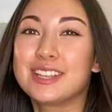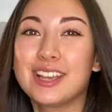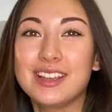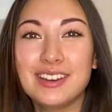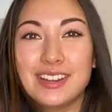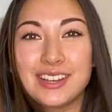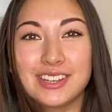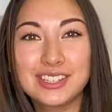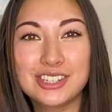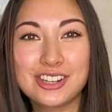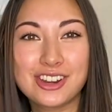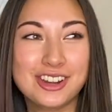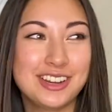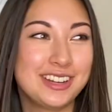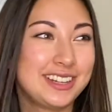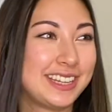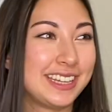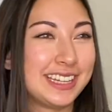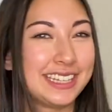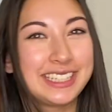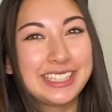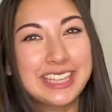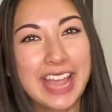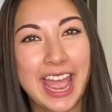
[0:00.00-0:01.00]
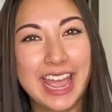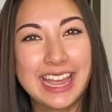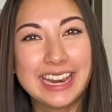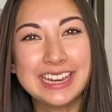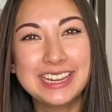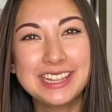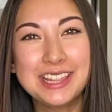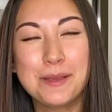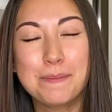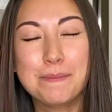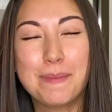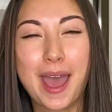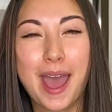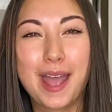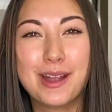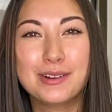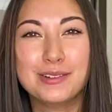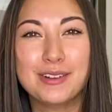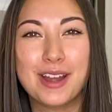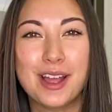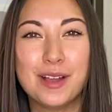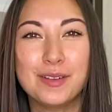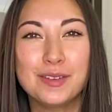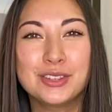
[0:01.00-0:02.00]
is starting to set in the
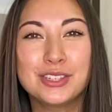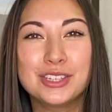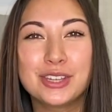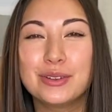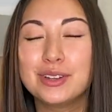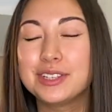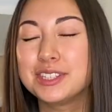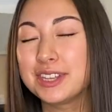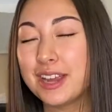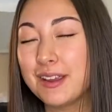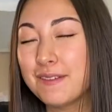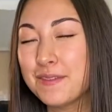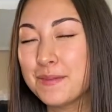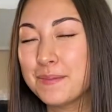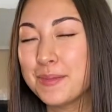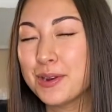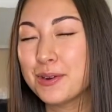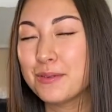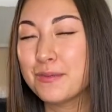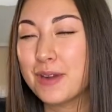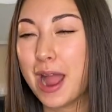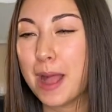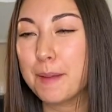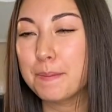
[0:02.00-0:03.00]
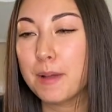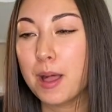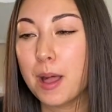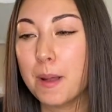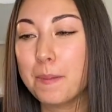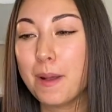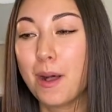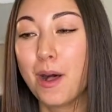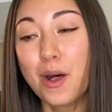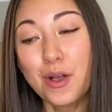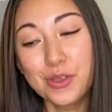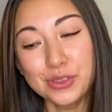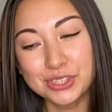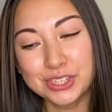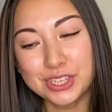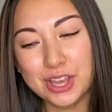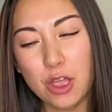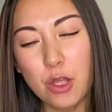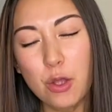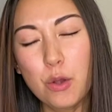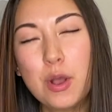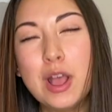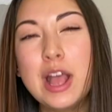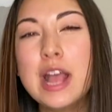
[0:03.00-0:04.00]
background, so it's time for me to wrap up
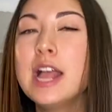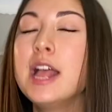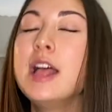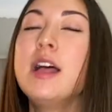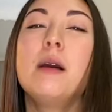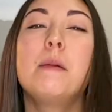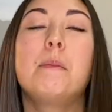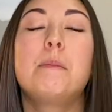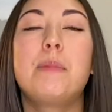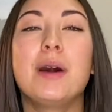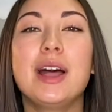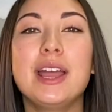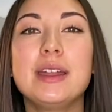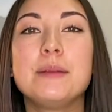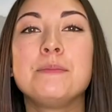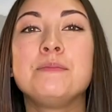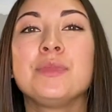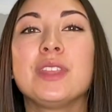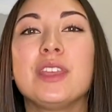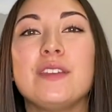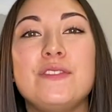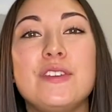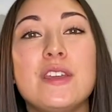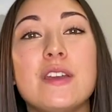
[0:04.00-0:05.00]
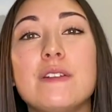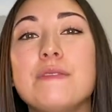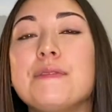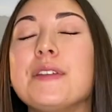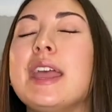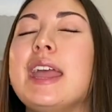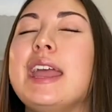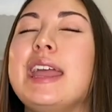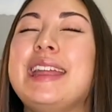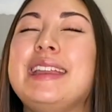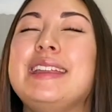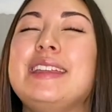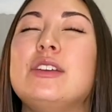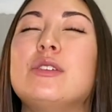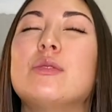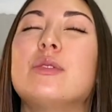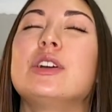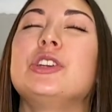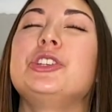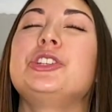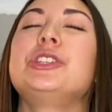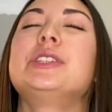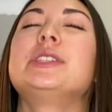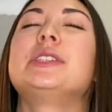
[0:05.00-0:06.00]
also. But if you have any
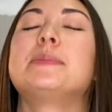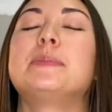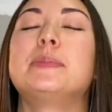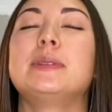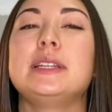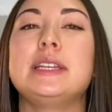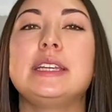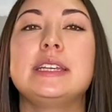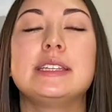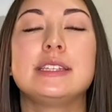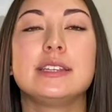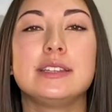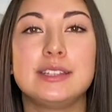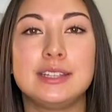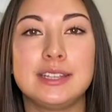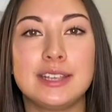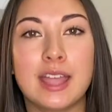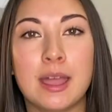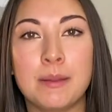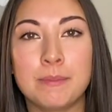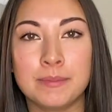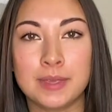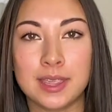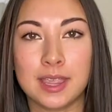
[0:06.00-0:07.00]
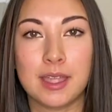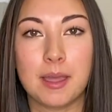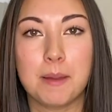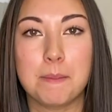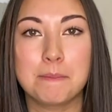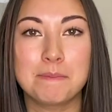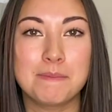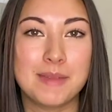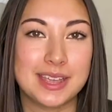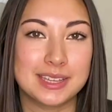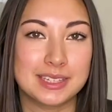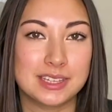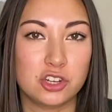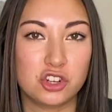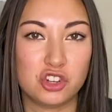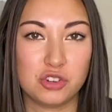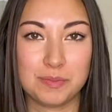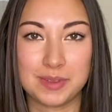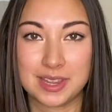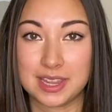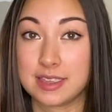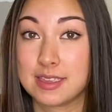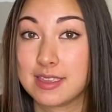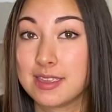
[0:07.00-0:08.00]
questions, please DM me, message
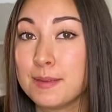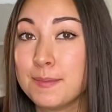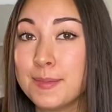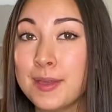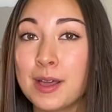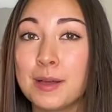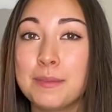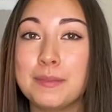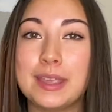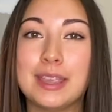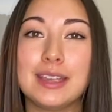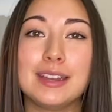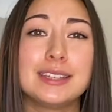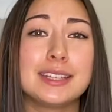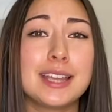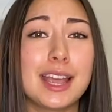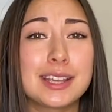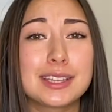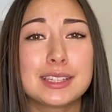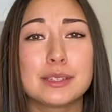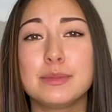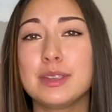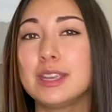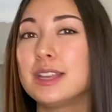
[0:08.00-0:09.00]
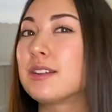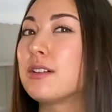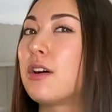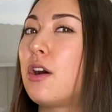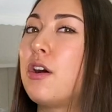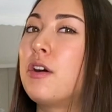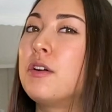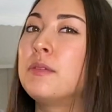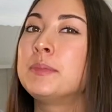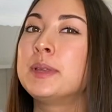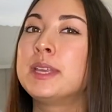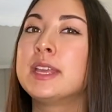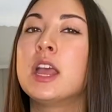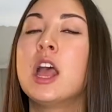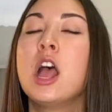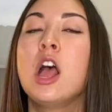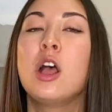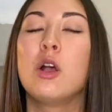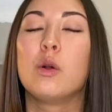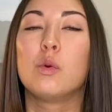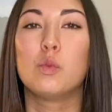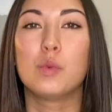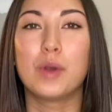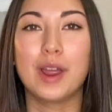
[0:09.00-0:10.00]
me, email me, text me, call me,
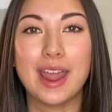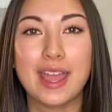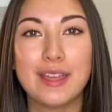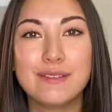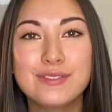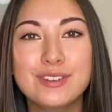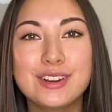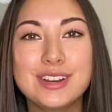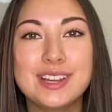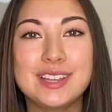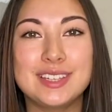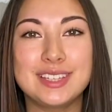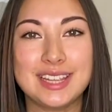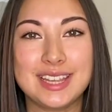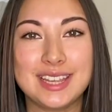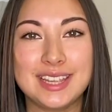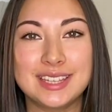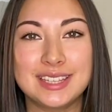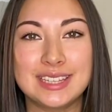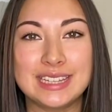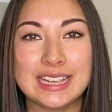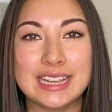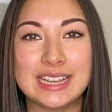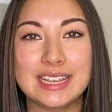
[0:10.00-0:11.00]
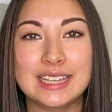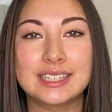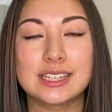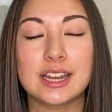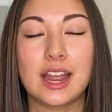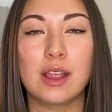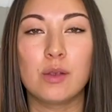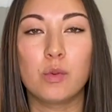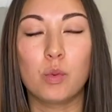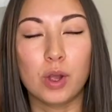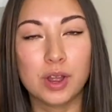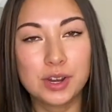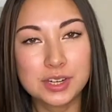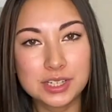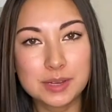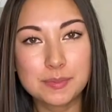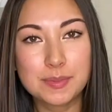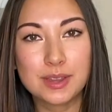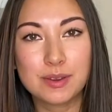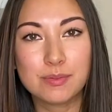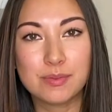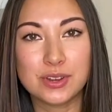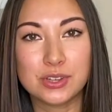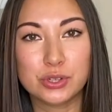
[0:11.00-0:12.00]
whatever is easiest. I want to
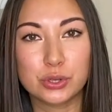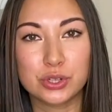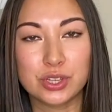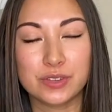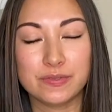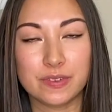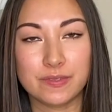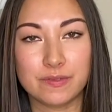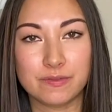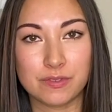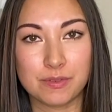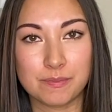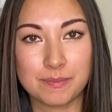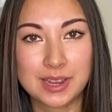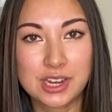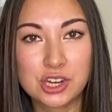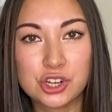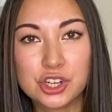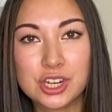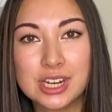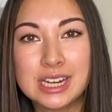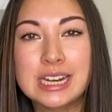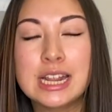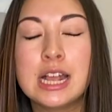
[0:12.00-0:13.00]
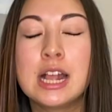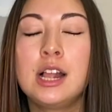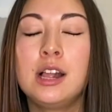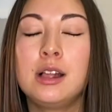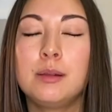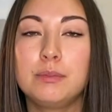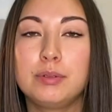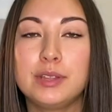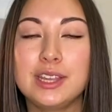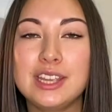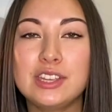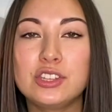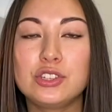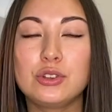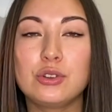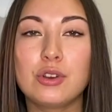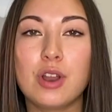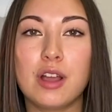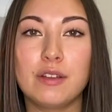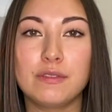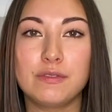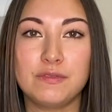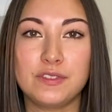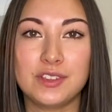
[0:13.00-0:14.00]
be a resource of information. Please do
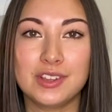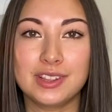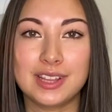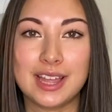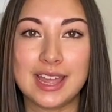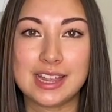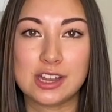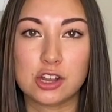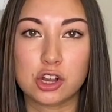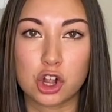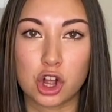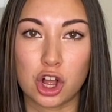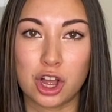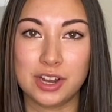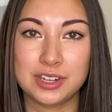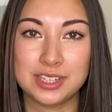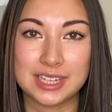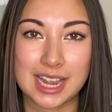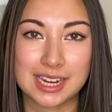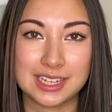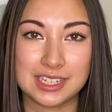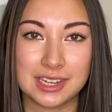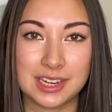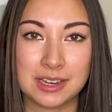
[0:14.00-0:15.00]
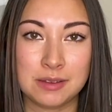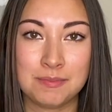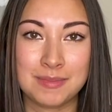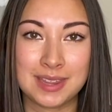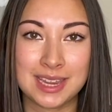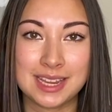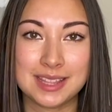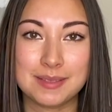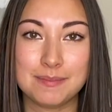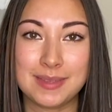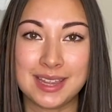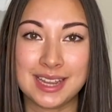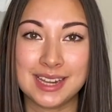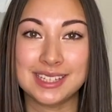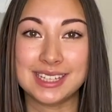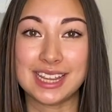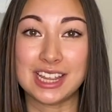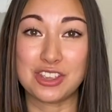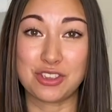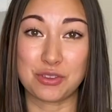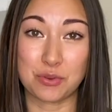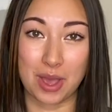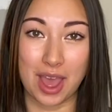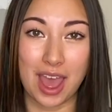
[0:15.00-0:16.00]
not feel like contacting me means that
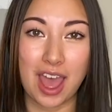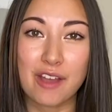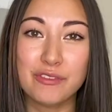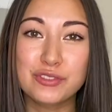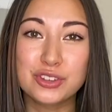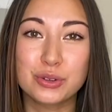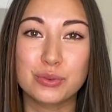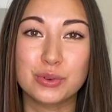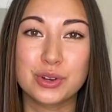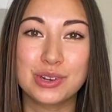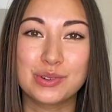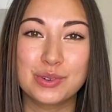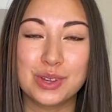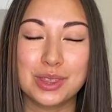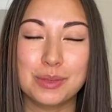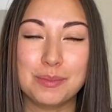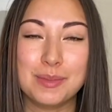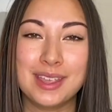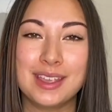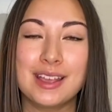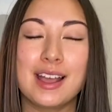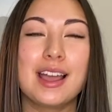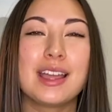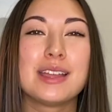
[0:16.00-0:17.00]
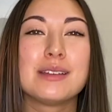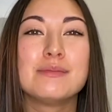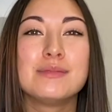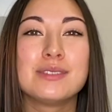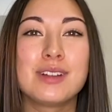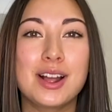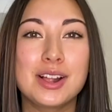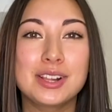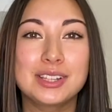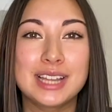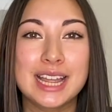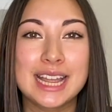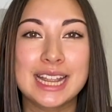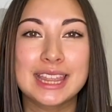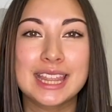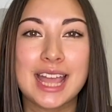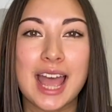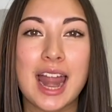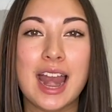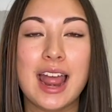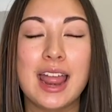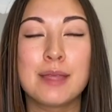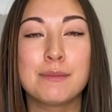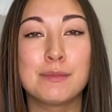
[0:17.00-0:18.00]
you have to work with me. I am not like
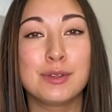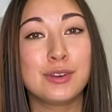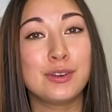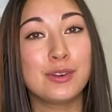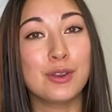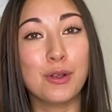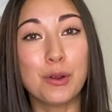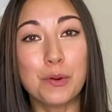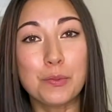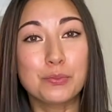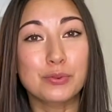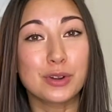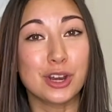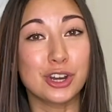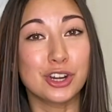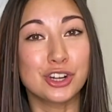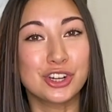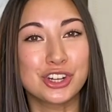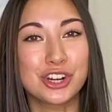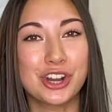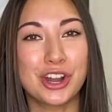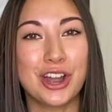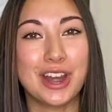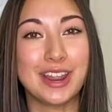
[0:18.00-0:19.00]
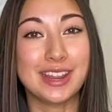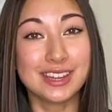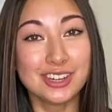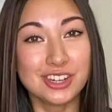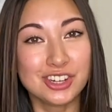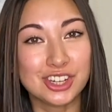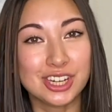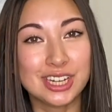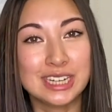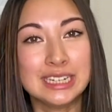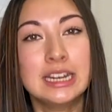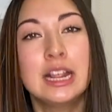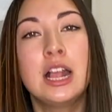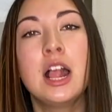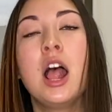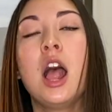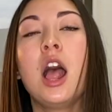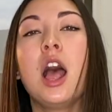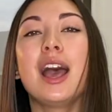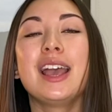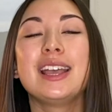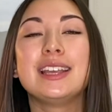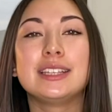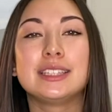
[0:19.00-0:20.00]
that. I am a no pressure agent.
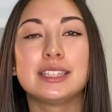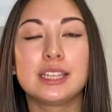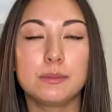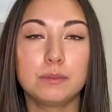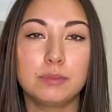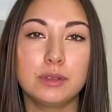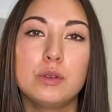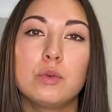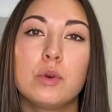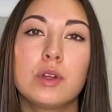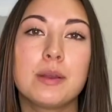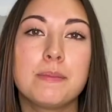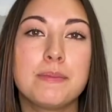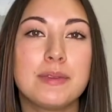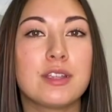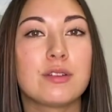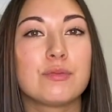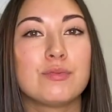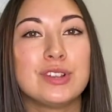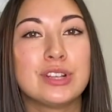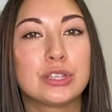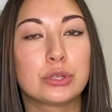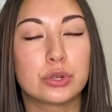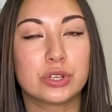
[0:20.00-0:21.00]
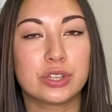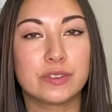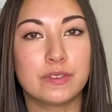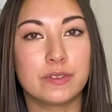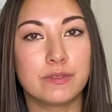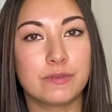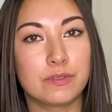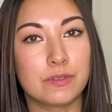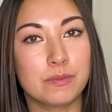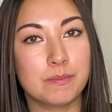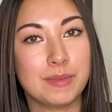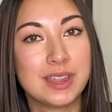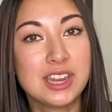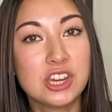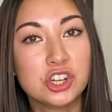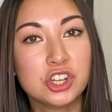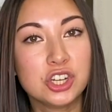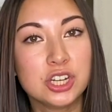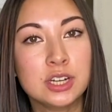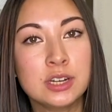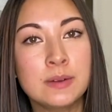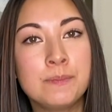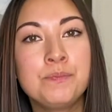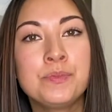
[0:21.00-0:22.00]
I simply want to be a resource of
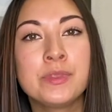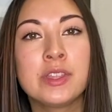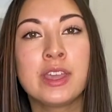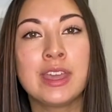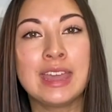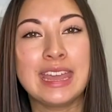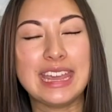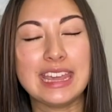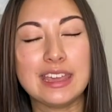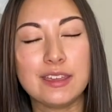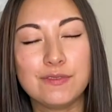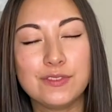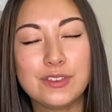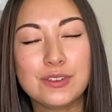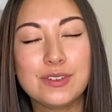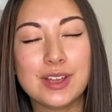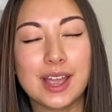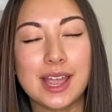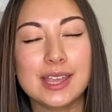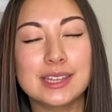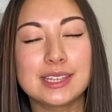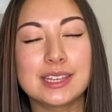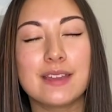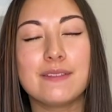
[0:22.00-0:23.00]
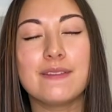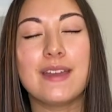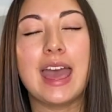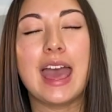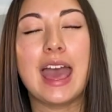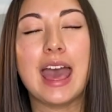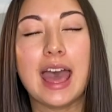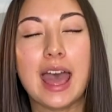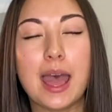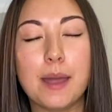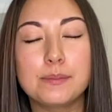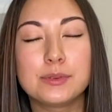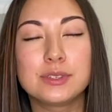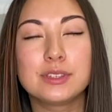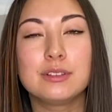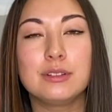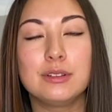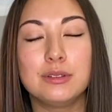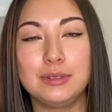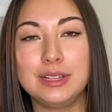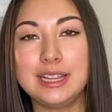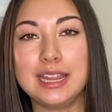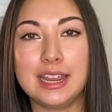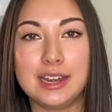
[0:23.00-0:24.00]
information. If you guys have
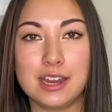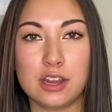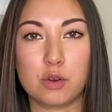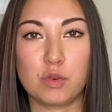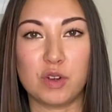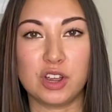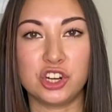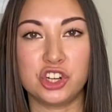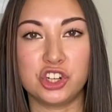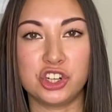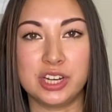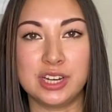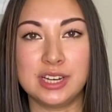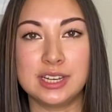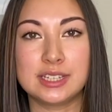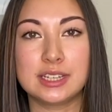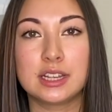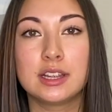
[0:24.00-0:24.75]
absolutely any questions,